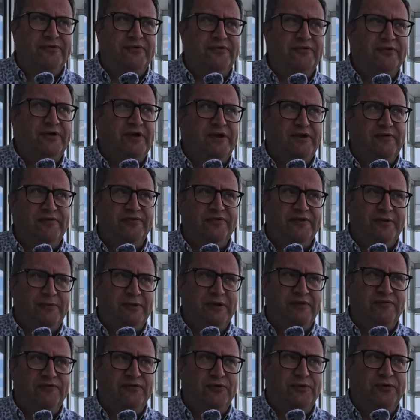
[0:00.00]
arrive, so I'm
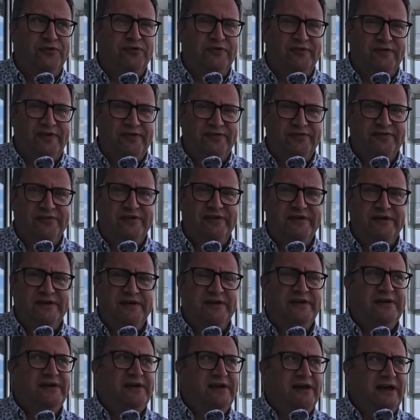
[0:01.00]
looking forward to this
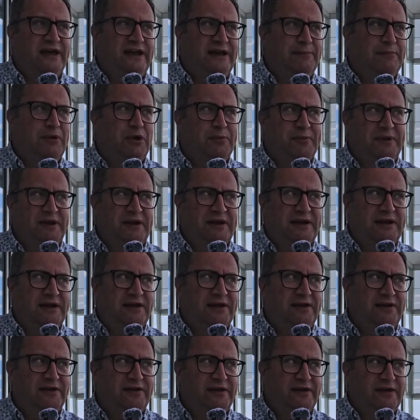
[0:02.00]
any moment
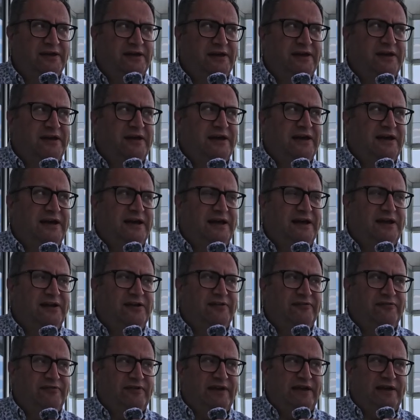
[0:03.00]
now. And
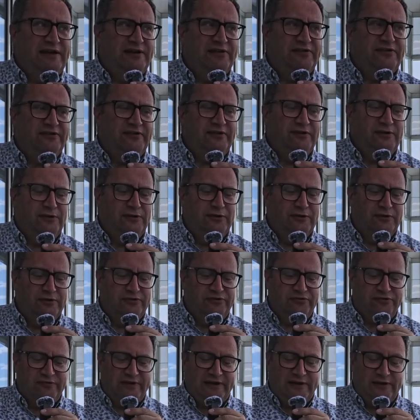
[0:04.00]
that looks
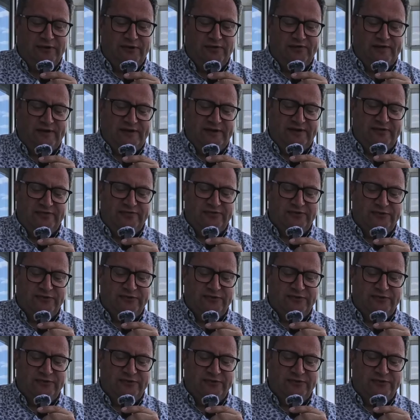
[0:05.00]
great. Oh, that is